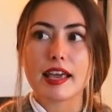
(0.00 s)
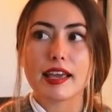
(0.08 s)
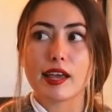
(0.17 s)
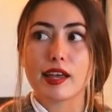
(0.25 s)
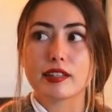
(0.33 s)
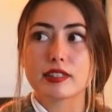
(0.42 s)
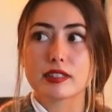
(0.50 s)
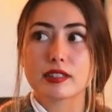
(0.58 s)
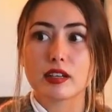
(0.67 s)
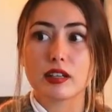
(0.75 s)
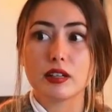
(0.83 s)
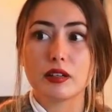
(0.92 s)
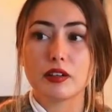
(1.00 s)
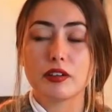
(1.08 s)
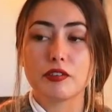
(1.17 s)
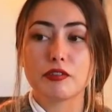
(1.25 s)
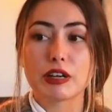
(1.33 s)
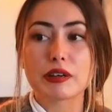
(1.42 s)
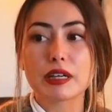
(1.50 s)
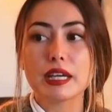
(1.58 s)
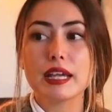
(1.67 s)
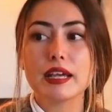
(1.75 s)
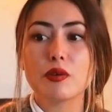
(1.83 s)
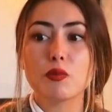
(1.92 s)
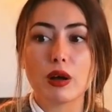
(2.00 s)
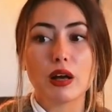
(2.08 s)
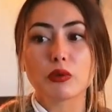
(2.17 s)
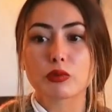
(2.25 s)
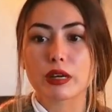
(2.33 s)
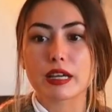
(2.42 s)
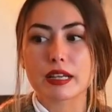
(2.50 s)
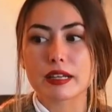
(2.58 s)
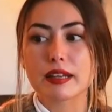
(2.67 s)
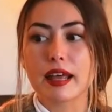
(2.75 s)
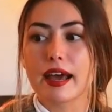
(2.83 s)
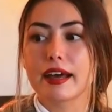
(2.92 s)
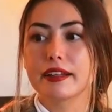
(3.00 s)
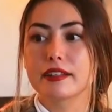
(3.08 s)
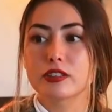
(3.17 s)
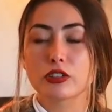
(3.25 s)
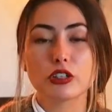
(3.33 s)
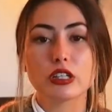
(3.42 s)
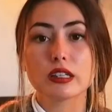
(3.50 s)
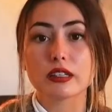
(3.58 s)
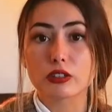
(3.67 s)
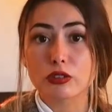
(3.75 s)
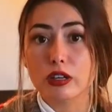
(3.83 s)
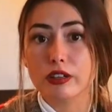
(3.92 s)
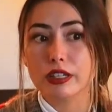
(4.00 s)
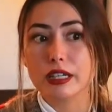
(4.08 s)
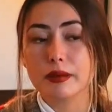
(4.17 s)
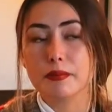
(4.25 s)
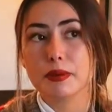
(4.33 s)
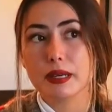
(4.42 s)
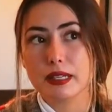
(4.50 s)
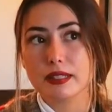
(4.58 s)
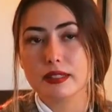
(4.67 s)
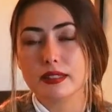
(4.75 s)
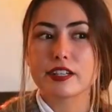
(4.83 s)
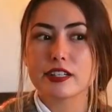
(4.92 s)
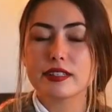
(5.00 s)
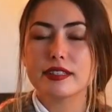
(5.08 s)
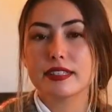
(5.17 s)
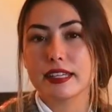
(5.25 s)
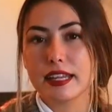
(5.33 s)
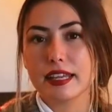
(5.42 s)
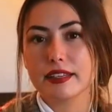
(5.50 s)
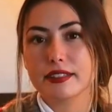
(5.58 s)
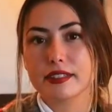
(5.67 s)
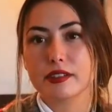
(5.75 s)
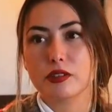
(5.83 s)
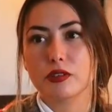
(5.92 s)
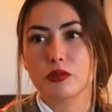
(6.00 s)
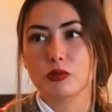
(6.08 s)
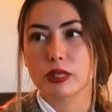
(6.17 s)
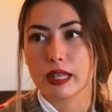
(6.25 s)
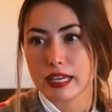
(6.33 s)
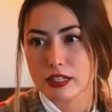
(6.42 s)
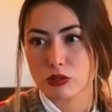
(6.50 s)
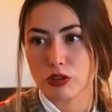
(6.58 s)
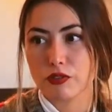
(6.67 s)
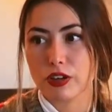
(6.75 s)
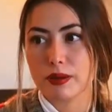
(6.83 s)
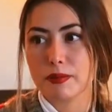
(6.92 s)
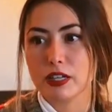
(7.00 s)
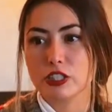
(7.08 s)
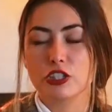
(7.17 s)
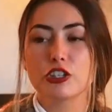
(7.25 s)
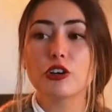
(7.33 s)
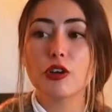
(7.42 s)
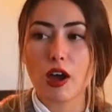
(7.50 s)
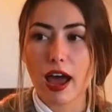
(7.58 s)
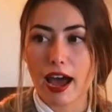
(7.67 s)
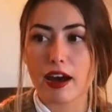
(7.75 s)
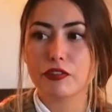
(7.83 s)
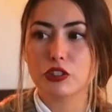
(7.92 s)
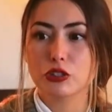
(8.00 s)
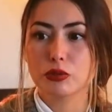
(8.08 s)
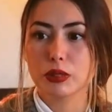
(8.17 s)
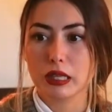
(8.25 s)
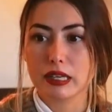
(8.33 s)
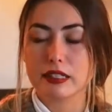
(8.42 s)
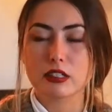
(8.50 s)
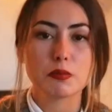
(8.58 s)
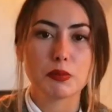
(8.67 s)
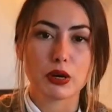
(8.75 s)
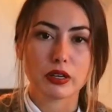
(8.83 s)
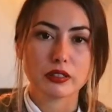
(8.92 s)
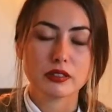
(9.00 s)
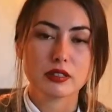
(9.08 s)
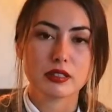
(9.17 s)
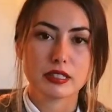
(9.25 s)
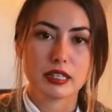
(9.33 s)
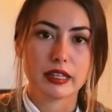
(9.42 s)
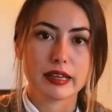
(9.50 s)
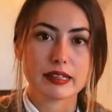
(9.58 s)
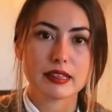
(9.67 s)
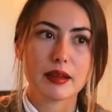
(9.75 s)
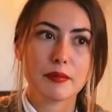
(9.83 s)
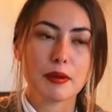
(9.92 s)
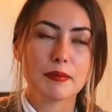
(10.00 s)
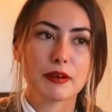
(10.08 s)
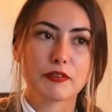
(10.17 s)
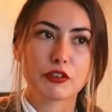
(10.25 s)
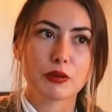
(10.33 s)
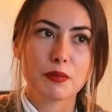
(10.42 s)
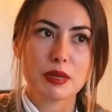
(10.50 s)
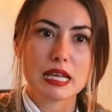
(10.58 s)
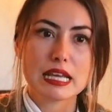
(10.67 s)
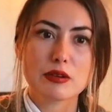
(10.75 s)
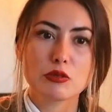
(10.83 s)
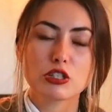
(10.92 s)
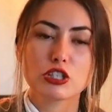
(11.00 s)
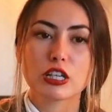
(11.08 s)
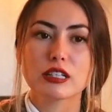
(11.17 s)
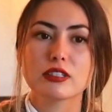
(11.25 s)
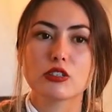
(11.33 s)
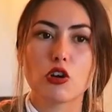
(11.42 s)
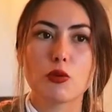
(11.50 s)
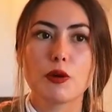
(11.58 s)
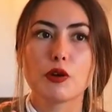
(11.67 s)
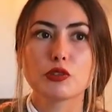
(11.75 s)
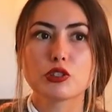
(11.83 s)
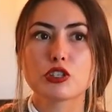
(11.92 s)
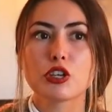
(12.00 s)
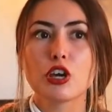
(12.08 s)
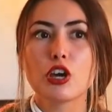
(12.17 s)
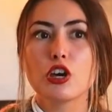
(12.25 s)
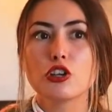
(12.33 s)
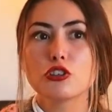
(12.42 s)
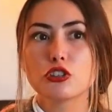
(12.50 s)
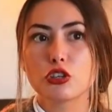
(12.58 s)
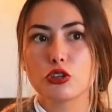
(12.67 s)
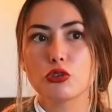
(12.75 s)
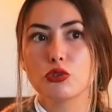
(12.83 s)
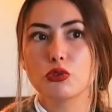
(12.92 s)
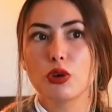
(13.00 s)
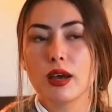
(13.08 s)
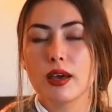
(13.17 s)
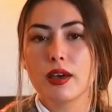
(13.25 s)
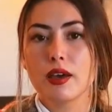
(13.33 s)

it's very well written and it's a good literary piece. I just didn't relate to it very much, and you don't have to relate to books to like them, but for me it was just almost too